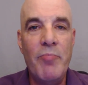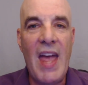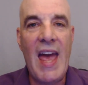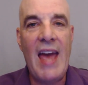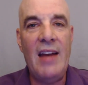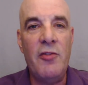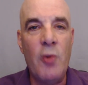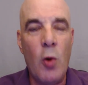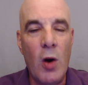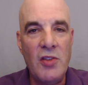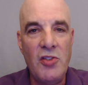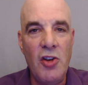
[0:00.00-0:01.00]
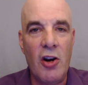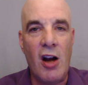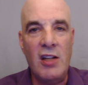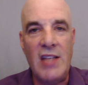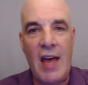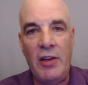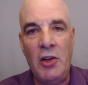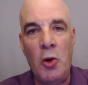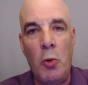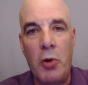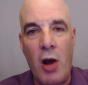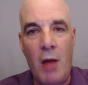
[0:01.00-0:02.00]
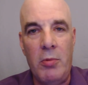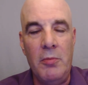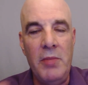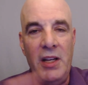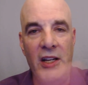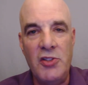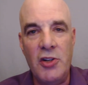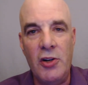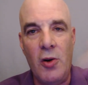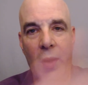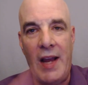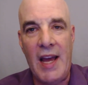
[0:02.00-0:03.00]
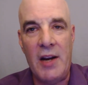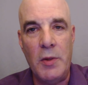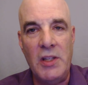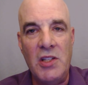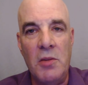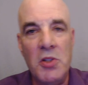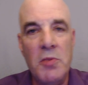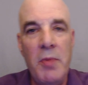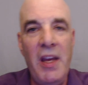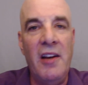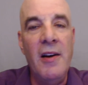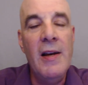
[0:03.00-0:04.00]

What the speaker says: and of course your car's having no problem because you're going at a reasonable speed.